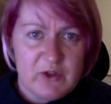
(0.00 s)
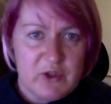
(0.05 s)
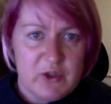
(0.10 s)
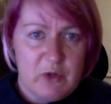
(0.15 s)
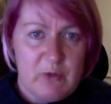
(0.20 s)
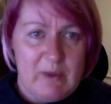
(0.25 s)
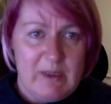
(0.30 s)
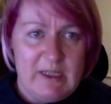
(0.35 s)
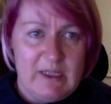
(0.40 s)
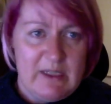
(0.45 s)

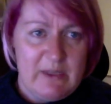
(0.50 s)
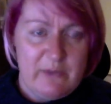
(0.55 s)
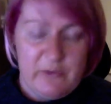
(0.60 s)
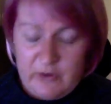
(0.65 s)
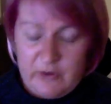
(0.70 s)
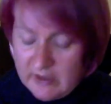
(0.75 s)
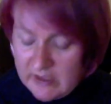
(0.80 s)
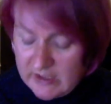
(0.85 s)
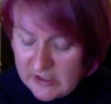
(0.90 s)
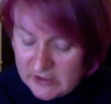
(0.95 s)
so many
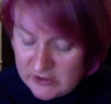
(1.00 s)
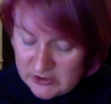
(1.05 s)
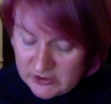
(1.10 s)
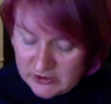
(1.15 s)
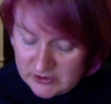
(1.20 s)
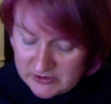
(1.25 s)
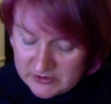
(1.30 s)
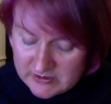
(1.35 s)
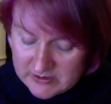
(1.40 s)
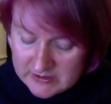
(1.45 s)
different
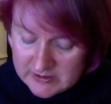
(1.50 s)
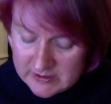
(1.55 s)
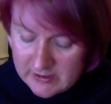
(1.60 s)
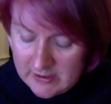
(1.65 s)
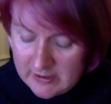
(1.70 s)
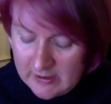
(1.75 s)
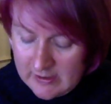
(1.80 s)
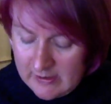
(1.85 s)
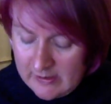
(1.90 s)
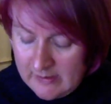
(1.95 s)
occasions.
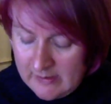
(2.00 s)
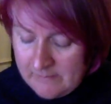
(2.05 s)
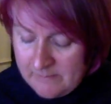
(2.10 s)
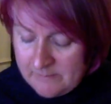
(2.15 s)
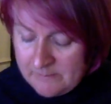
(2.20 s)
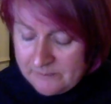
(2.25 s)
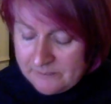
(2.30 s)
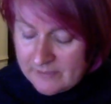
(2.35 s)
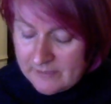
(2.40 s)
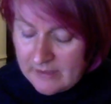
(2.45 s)

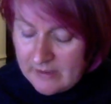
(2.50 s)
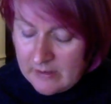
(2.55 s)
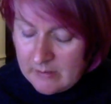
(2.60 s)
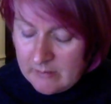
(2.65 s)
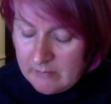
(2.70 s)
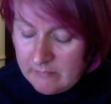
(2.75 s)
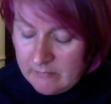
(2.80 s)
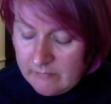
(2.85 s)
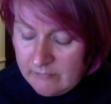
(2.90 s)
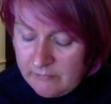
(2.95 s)

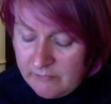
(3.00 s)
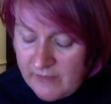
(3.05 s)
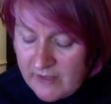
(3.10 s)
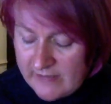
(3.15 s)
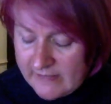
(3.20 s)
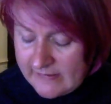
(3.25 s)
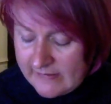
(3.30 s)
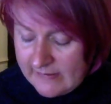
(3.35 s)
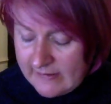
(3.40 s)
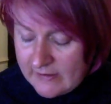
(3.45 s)

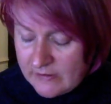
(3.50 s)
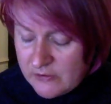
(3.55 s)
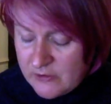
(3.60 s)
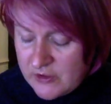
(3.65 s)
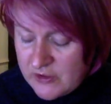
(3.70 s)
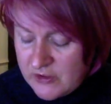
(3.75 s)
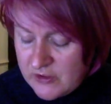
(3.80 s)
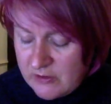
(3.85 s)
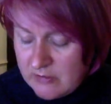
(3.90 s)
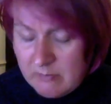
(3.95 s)
Fat
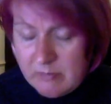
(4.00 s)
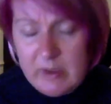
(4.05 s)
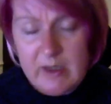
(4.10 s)
Electrician